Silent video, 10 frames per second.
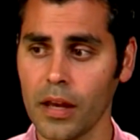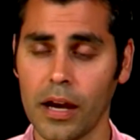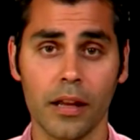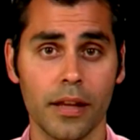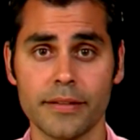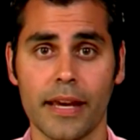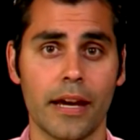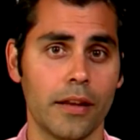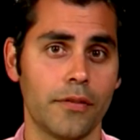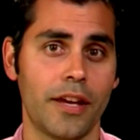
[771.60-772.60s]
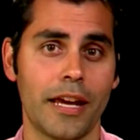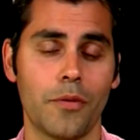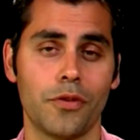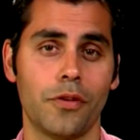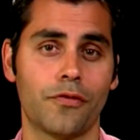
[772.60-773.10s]
I'd love to hang out
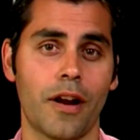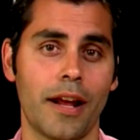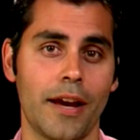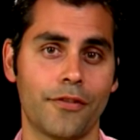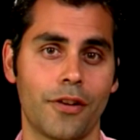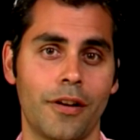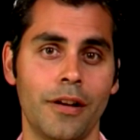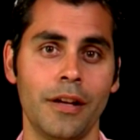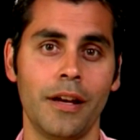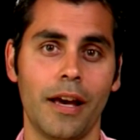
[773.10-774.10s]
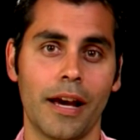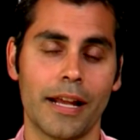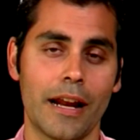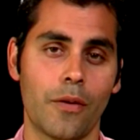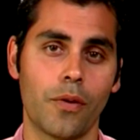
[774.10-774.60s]
with you a Friday after I
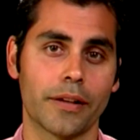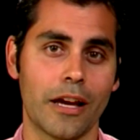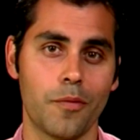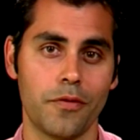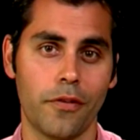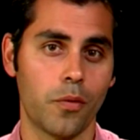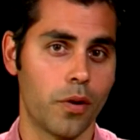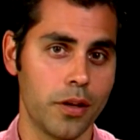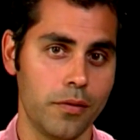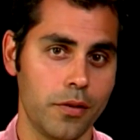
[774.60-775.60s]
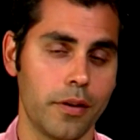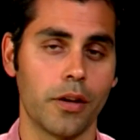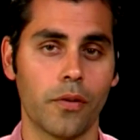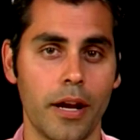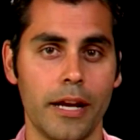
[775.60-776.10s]
get out of work. That would be fun. What are you doing?
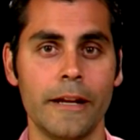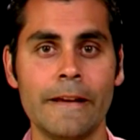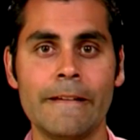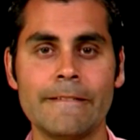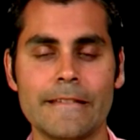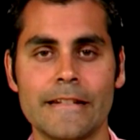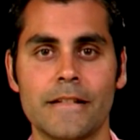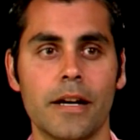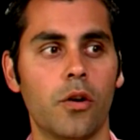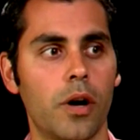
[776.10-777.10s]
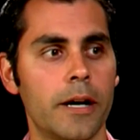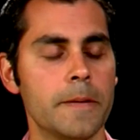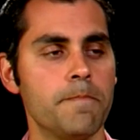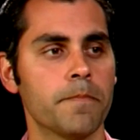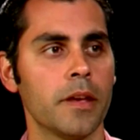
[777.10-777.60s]
Great.
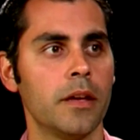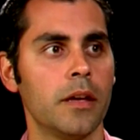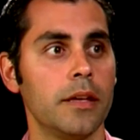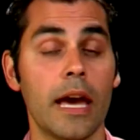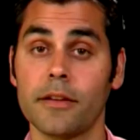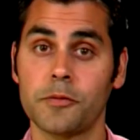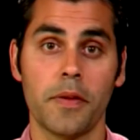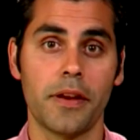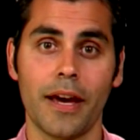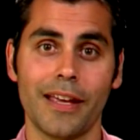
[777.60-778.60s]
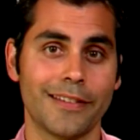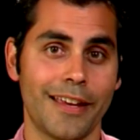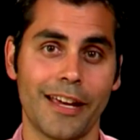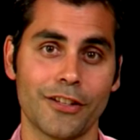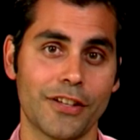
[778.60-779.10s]
Yeah, spend the night. Let's
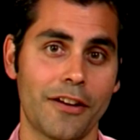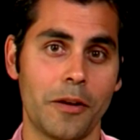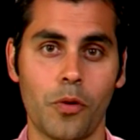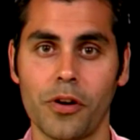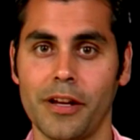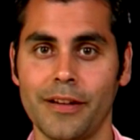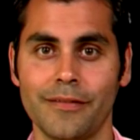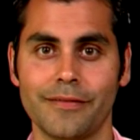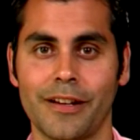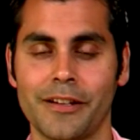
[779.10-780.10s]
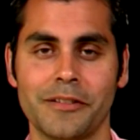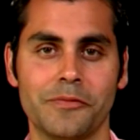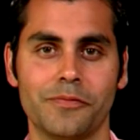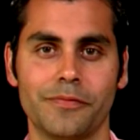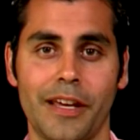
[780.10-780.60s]
hang out Saturday morning.
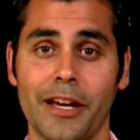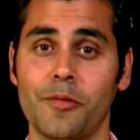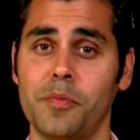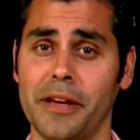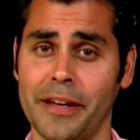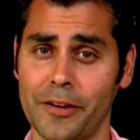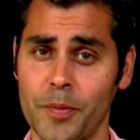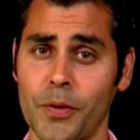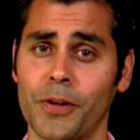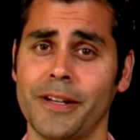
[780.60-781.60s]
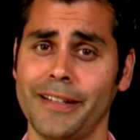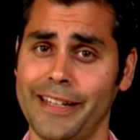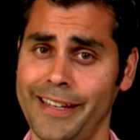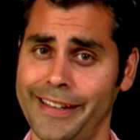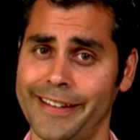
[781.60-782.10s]
Hang out in bed all morning.
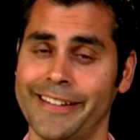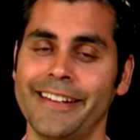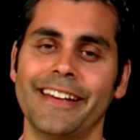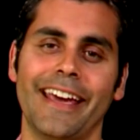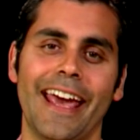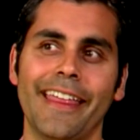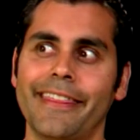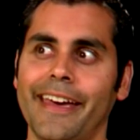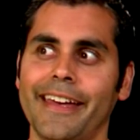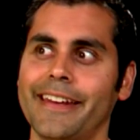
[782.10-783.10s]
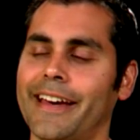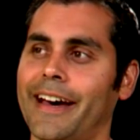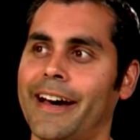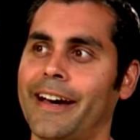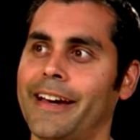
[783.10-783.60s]
Yeah. And then
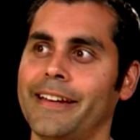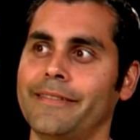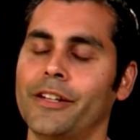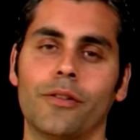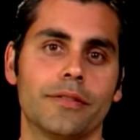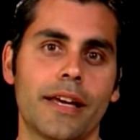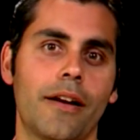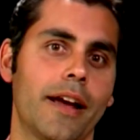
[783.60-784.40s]
Saturday